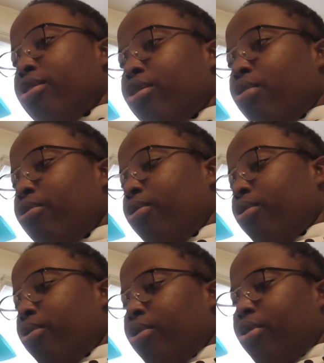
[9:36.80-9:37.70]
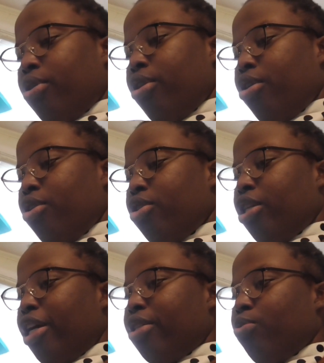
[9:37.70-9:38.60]
is going on? Here goes
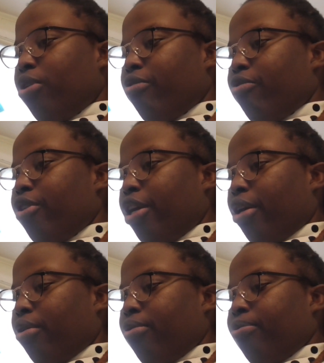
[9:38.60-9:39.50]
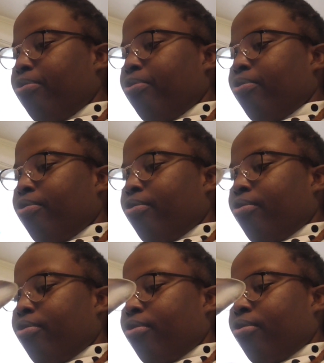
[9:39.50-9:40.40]
your last one for now.
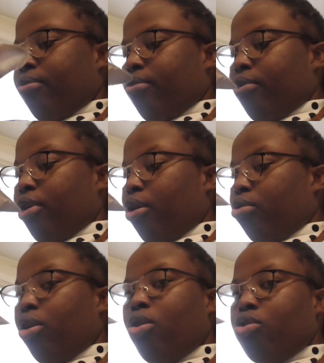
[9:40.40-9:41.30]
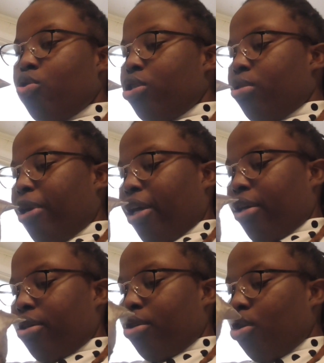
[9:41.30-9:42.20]
No, don't go towards the
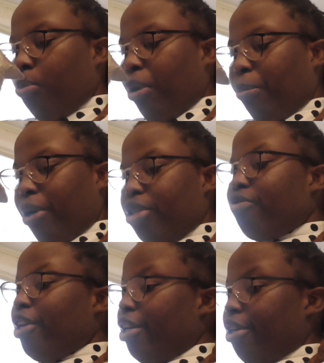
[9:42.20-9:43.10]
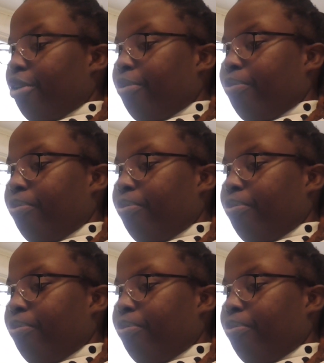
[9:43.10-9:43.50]
bag. No, Papa, it's right here.